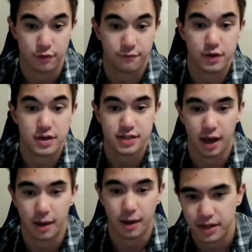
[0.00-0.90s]
freeze
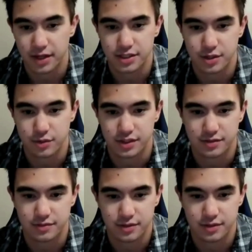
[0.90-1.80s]
up because you
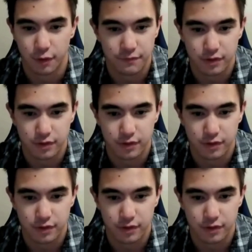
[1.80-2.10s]
just don't